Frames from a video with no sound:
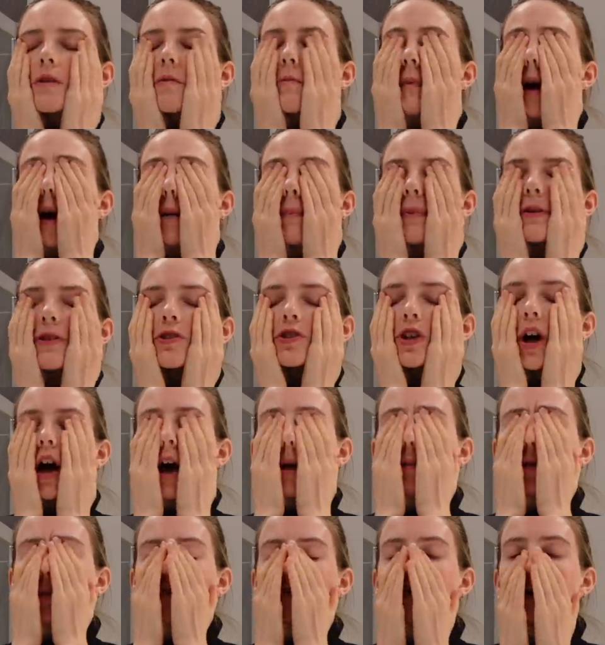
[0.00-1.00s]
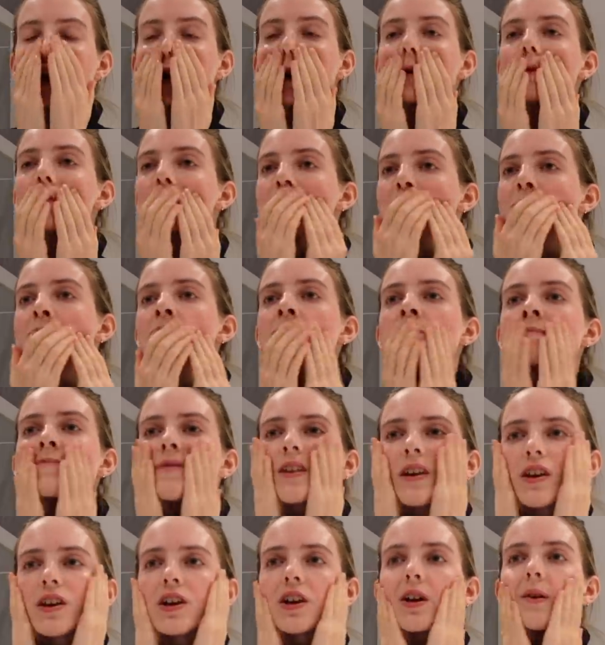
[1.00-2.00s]
on my pyjama front.
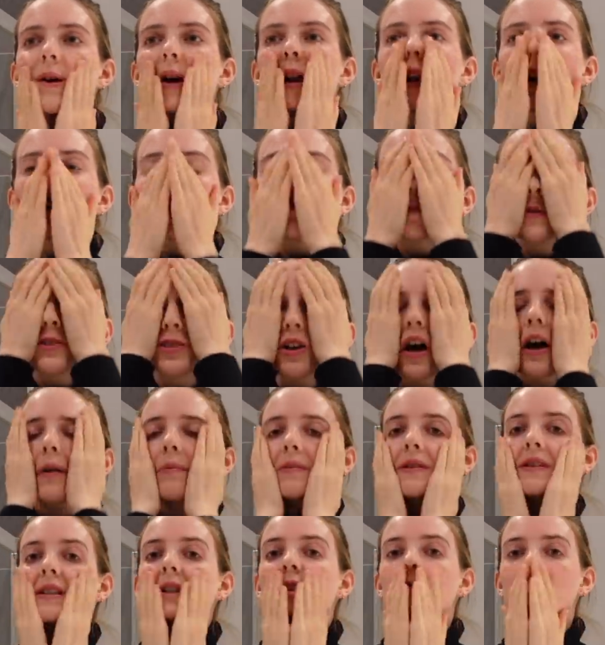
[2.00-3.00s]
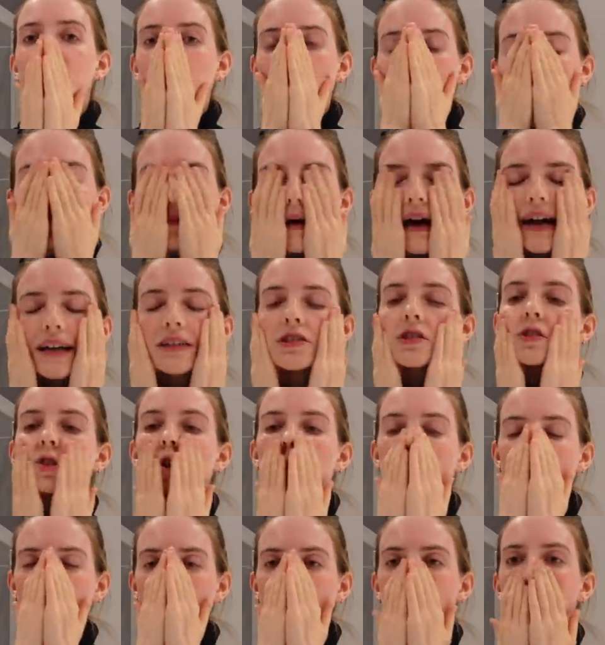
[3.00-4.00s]
You know I love pyjamas and I'm very
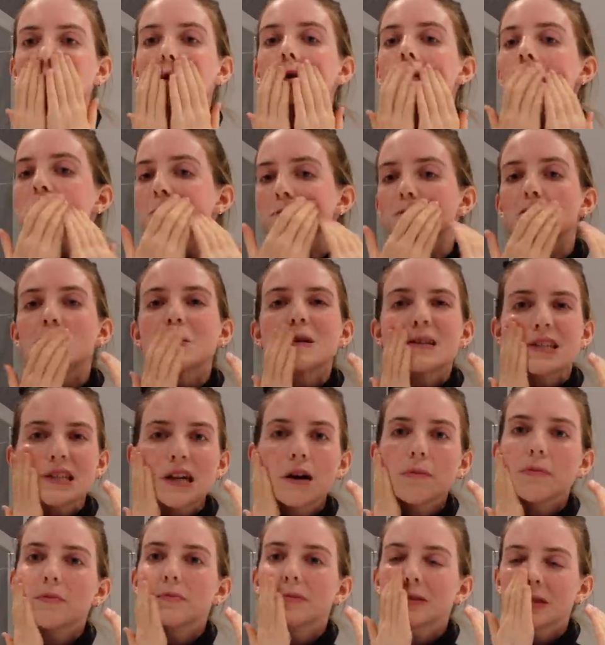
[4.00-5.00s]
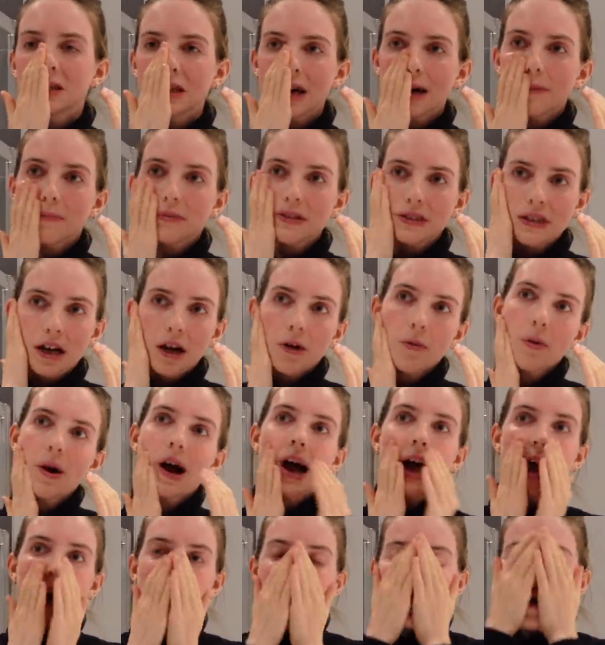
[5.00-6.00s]
passionate about what, what type of pyjamas I
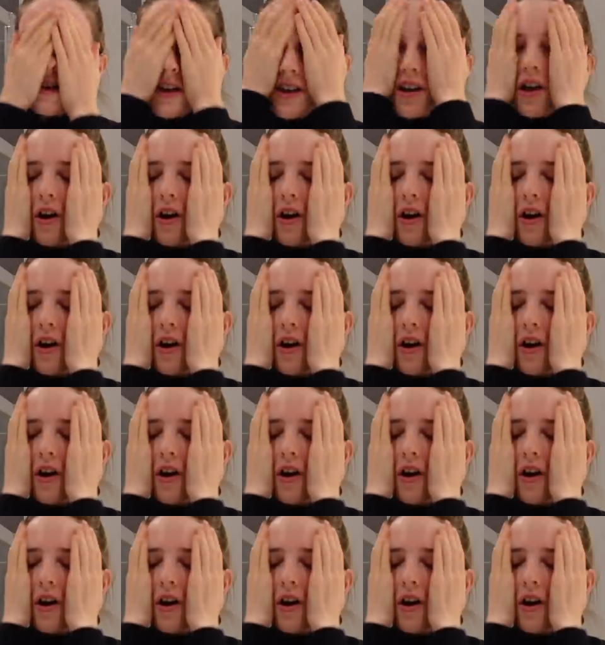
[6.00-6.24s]
wear.